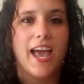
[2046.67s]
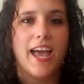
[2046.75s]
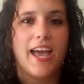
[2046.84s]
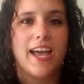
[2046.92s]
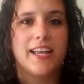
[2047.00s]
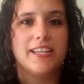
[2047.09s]

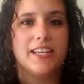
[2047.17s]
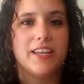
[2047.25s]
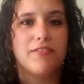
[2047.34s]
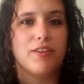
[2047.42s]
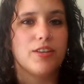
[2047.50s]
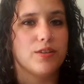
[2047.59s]
And
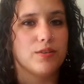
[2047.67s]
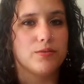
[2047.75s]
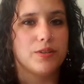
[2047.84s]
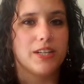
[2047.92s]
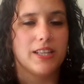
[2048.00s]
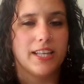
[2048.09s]
if
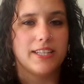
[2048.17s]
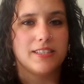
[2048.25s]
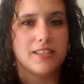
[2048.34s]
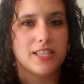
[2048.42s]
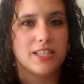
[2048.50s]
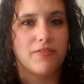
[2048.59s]
you
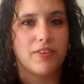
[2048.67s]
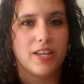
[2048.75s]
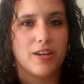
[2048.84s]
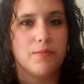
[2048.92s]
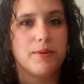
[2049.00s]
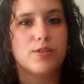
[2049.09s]
liked this
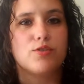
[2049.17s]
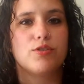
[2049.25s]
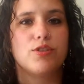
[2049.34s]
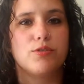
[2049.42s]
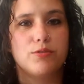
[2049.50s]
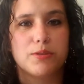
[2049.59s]
video, make sure
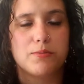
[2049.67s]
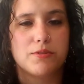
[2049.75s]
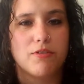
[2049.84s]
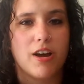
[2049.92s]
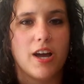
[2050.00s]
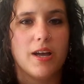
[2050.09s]
you
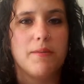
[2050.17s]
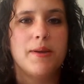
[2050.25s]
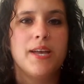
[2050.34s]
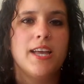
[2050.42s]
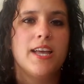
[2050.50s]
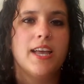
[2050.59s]
subscribe,
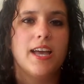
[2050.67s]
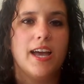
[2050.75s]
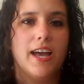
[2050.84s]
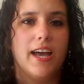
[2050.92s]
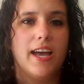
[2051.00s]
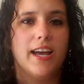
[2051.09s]

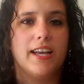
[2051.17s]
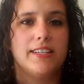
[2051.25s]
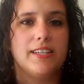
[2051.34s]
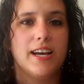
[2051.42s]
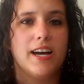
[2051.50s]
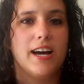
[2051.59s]

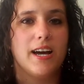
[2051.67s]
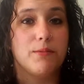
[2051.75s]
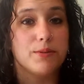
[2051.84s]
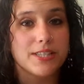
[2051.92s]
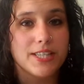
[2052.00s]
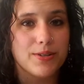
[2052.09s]
and I
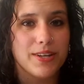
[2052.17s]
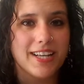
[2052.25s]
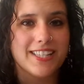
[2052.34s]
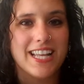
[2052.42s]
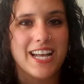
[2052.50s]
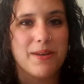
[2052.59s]
will see you
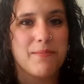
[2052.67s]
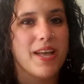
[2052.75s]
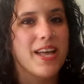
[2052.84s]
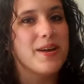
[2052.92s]
next time.